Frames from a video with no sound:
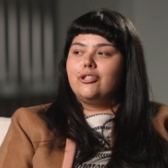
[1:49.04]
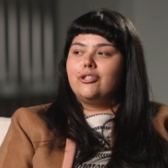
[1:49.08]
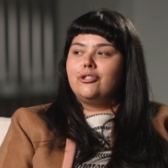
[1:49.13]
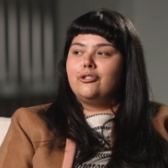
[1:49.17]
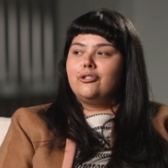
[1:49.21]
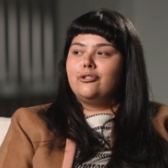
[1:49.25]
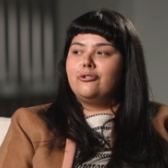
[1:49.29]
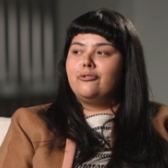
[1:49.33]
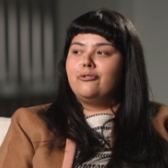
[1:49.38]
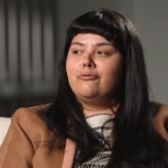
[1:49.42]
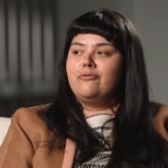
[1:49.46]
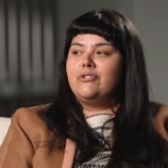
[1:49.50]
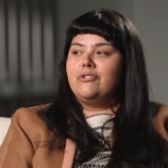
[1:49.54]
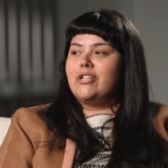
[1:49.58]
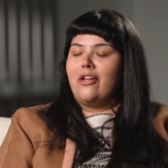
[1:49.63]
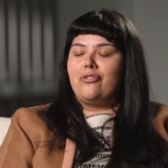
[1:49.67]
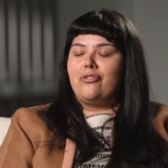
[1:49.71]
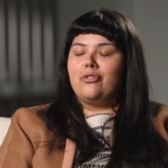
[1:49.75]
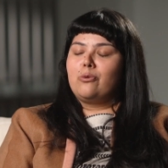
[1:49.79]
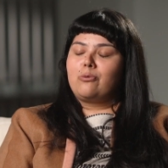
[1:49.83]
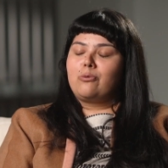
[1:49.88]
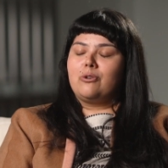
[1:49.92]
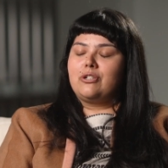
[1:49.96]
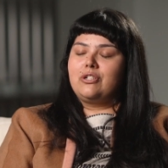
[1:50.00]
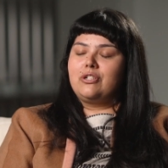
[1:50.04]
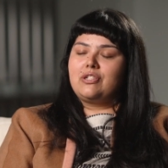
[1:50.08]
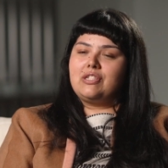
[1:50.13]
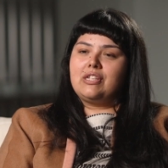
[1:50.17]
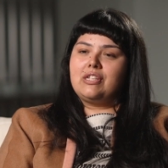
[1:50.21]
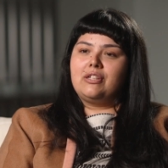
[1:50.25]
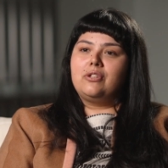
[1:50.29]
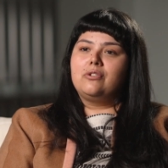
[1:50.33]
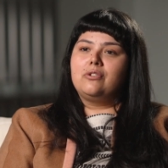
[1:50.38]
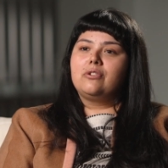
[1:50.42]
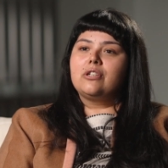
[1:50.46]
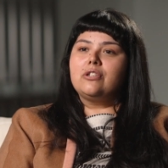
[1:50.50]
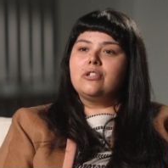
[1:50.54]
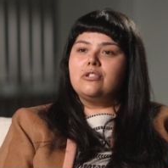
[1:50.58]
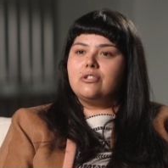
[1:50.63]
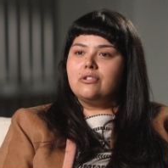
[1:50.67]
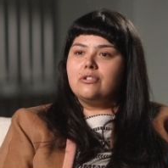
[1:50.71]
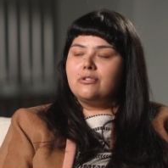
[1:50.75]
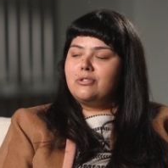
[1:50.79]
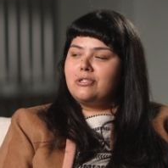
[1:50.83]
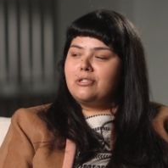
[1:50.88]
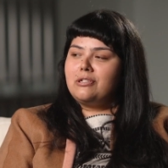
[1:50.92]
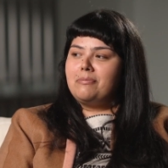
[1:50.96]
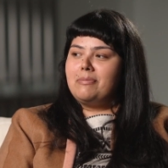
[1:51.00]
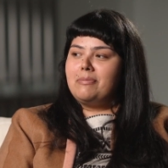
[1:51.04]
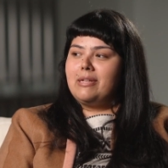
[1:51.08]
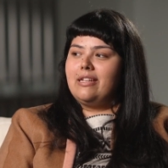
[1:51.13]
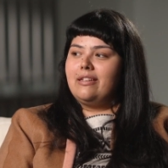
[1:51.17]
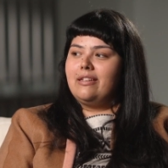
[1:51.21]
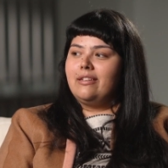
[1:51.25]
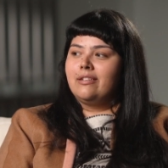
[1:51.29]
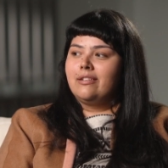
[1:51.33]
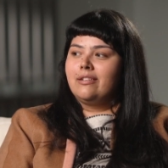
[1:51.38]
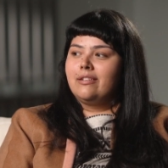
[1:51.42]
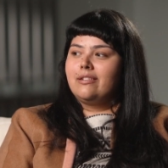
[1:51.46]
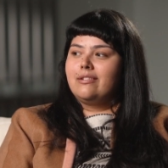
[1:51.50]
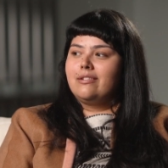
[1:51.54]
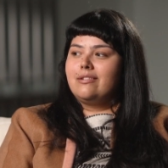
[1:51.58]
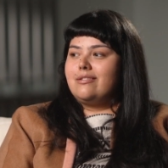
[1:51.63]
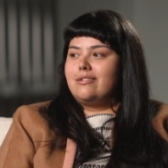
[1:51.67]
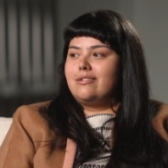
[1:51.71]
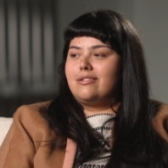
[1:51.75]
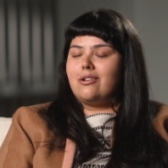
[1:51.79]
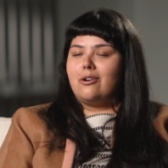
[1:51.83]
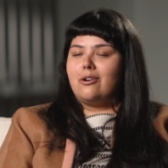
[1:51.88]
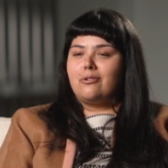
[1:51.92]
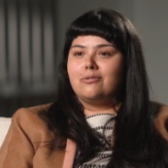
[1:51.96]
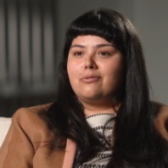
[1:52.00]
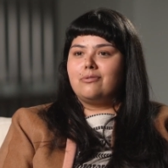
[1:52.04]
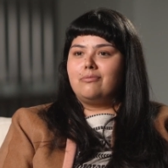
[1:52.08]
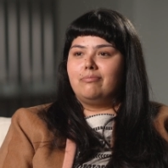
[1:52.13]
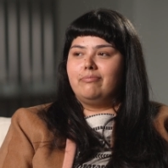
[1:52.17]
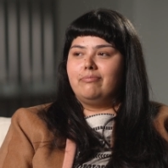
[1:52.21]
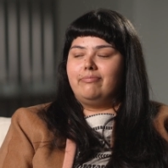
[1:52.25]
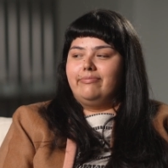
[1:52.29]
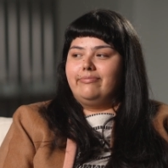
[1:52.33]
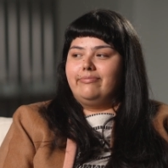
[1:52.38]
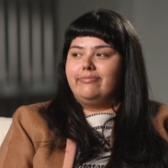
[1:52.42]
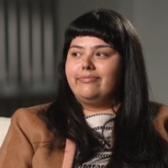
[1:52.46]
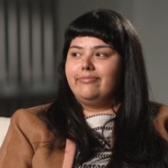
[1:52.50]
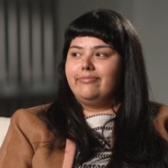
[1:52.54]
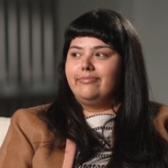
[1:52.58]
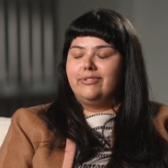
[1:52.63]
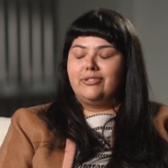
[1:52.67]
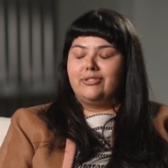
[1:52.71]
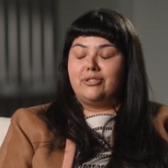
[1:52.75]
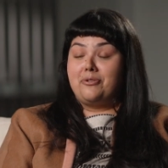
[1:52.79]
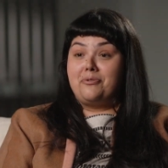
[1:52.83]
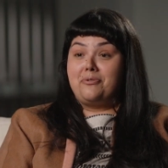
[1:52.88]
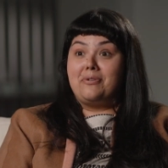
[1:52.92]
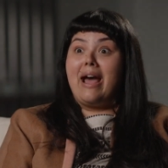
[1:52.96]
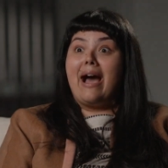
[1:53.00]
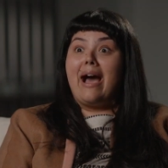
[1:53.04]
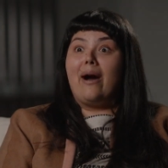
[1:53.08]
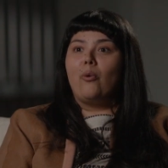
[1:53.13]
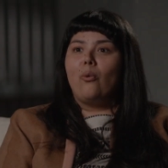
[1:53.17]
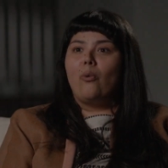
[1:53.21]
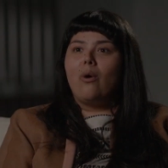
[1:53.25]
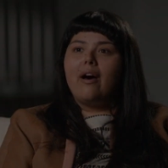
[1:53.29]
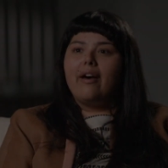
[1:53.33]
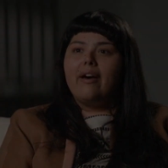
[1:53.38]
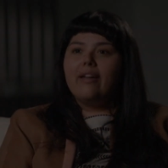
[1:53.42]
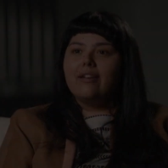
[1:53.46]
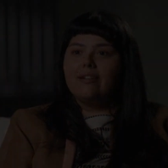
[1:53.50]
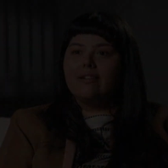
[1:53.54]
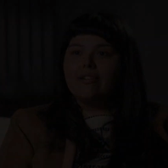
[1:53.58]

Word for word: "You've done the worst thing you could do to me, so, so now what?"